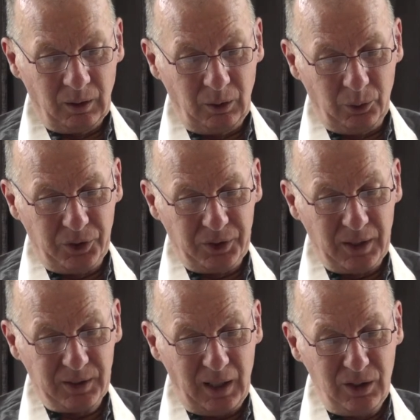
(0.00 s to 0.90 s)
He also
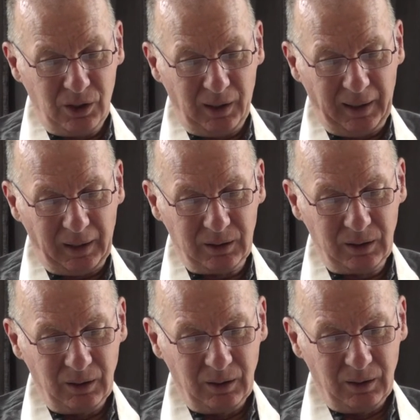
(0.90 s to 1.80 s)
says
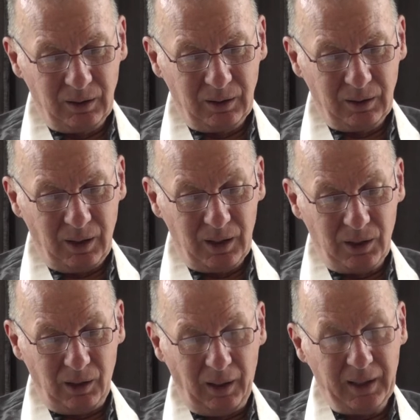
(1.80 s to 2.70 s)
intellect is
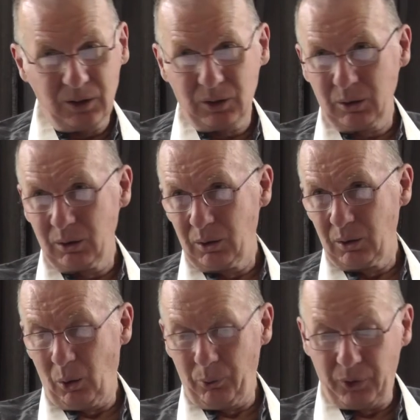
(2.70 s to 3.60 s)
the light
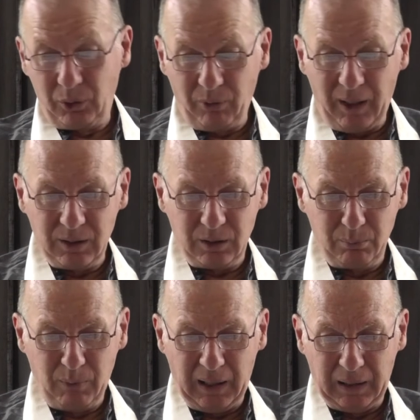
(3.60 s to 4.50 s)
of the great
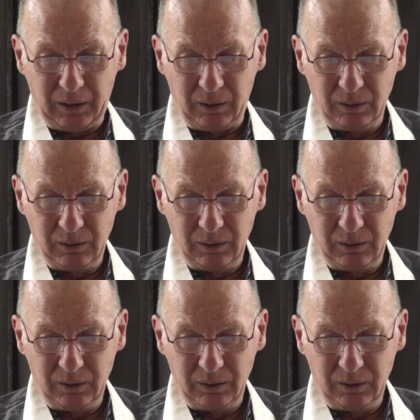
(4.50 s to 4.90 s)
man.